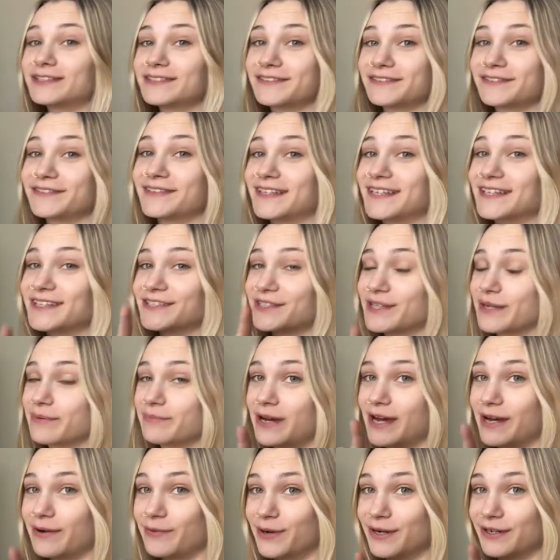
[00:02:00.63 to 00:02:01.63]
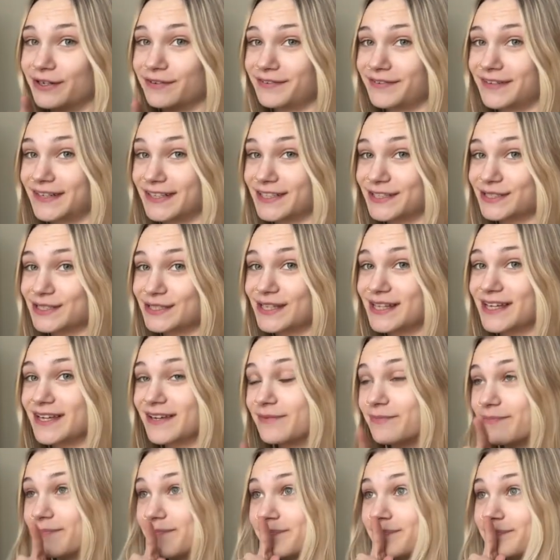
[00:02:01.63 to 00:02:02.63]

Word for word: to finish them. I want to finish them